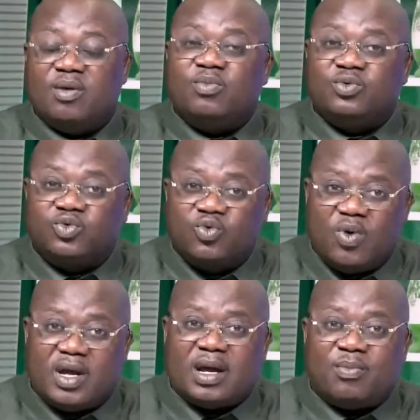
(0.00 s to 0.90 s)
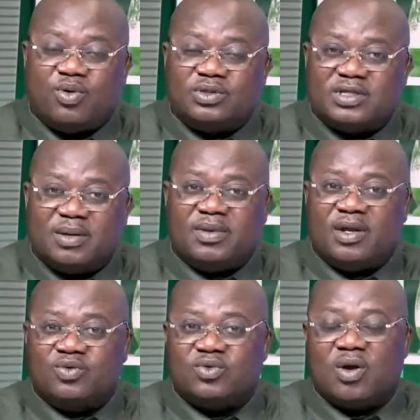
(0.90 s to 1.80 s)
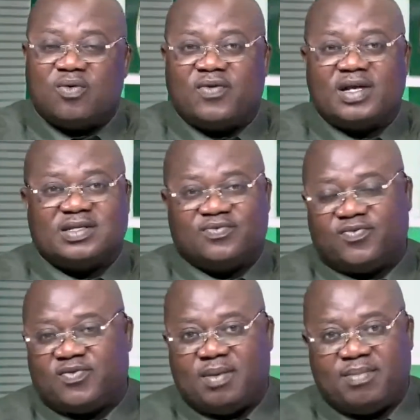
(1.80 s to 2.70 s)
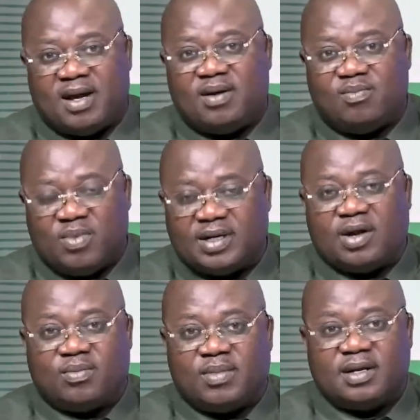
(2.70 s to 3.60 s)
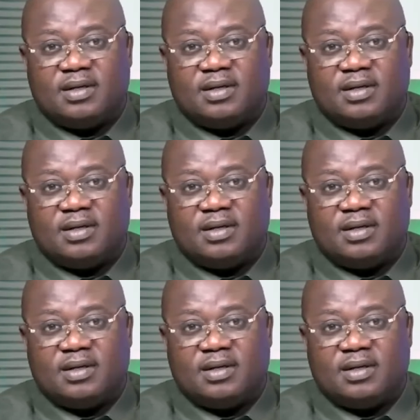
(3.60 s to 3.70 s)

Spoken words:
Muntu one amount term and also uncle faster for Framba, Madaroma.